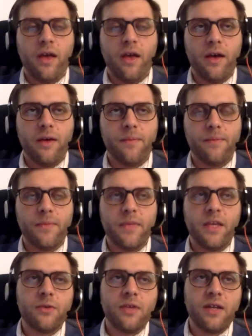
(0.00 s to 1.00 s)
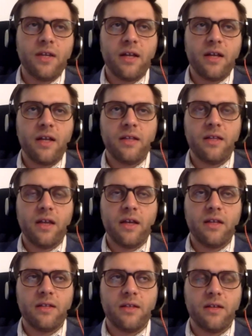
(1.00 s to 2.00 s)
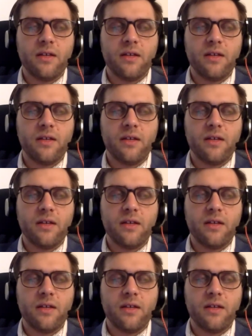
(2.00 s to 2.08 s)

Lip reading: The other thing I'd